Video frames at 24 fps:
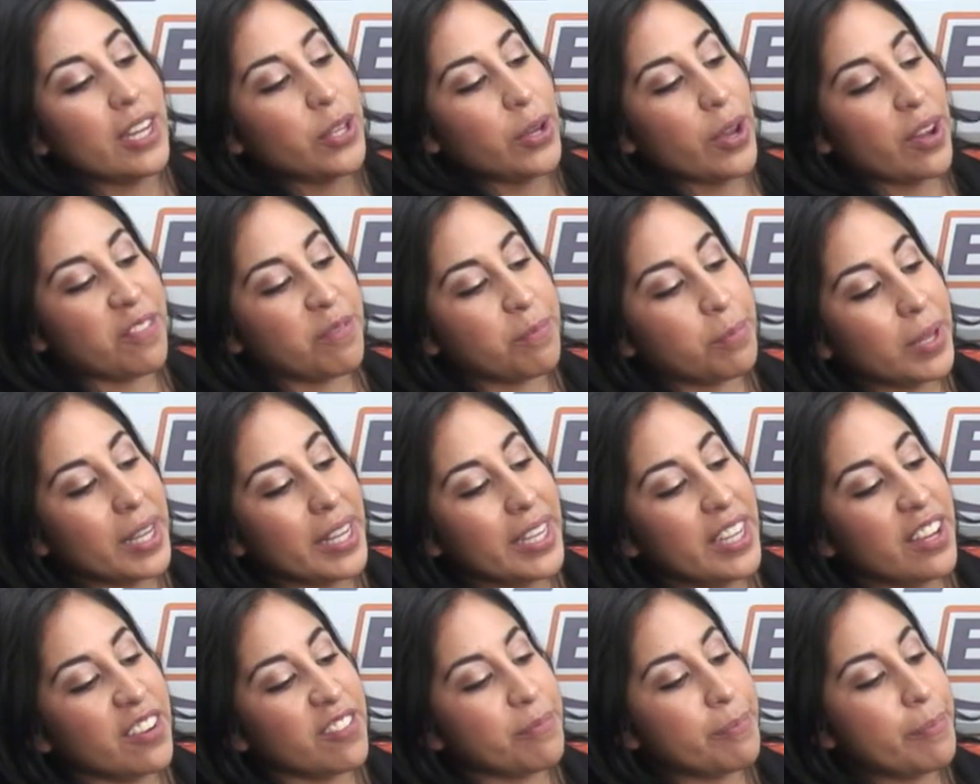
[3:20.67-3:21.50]
You have
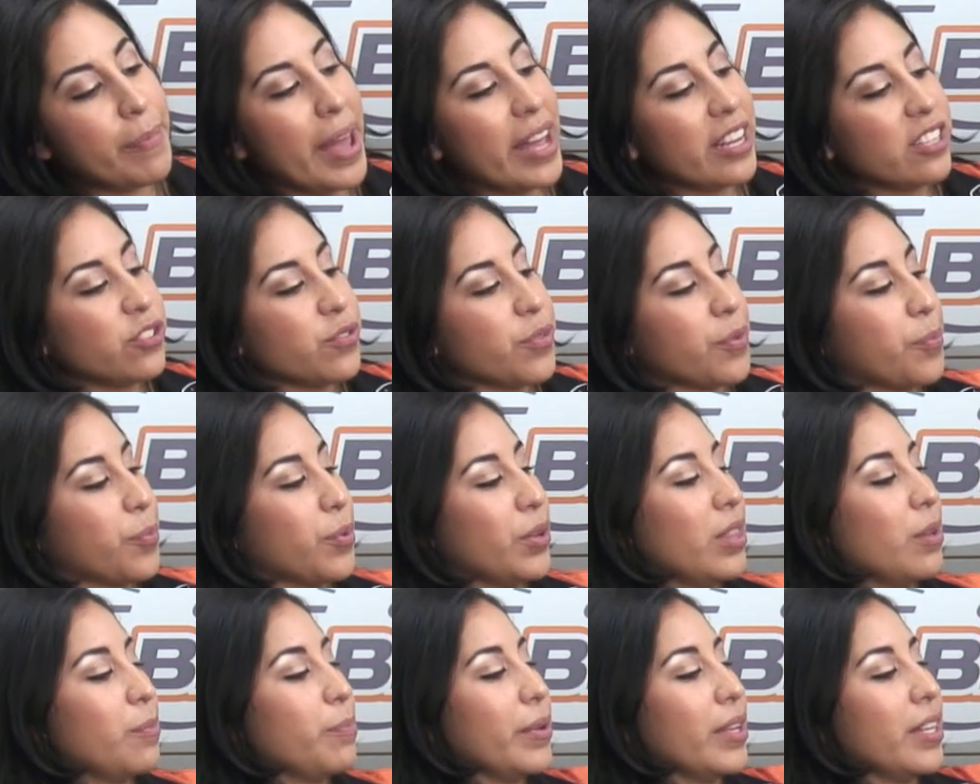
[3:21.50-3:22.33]
plenty of mesh for
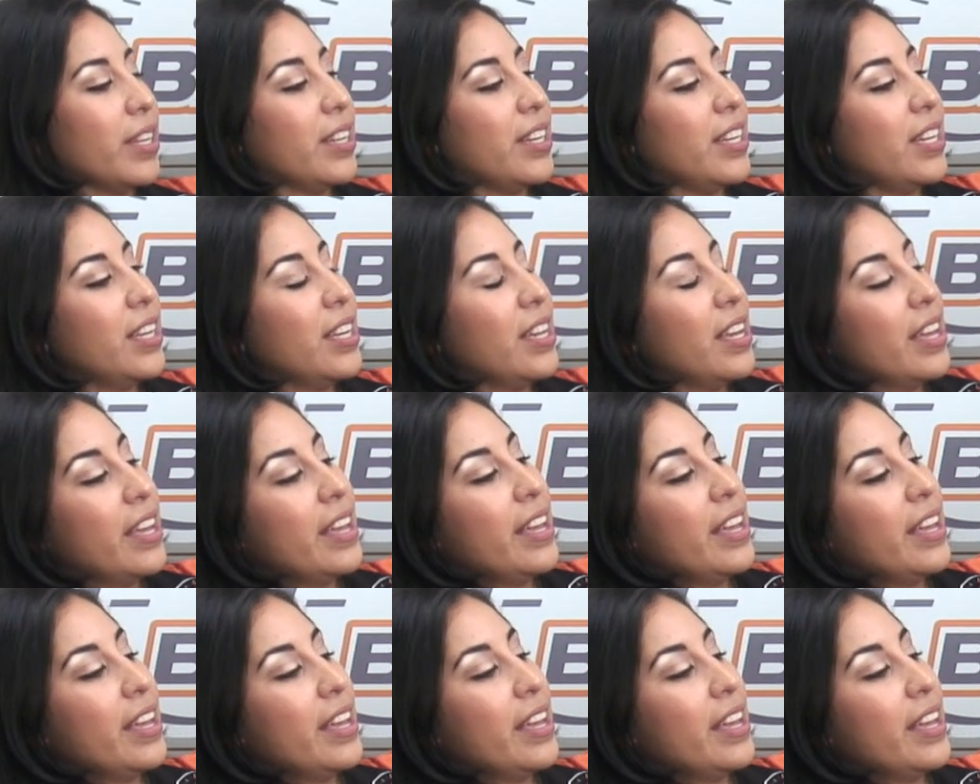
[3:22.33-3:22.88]
breathability.